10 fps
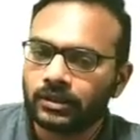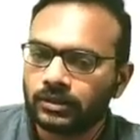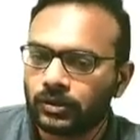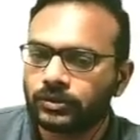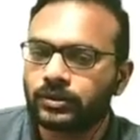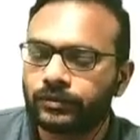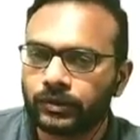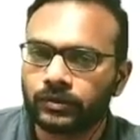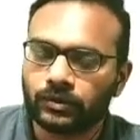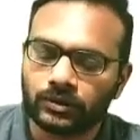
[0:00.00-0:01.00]
Those of
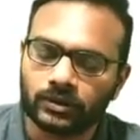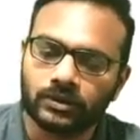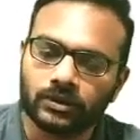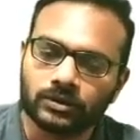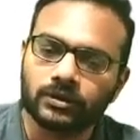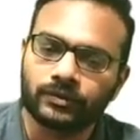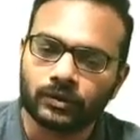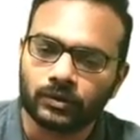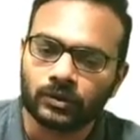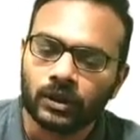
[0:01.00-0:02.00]

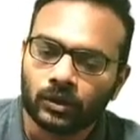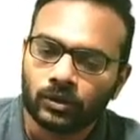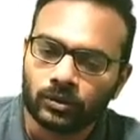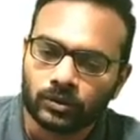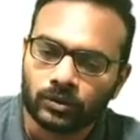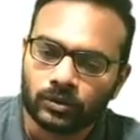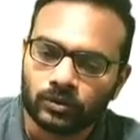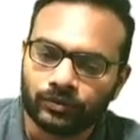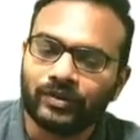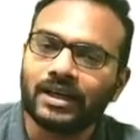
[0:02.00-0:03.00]
you who
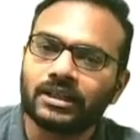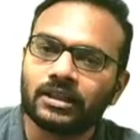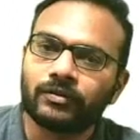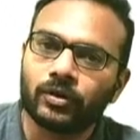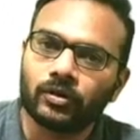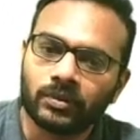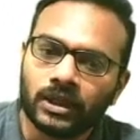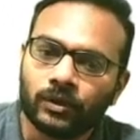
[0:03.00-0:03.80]
fill the form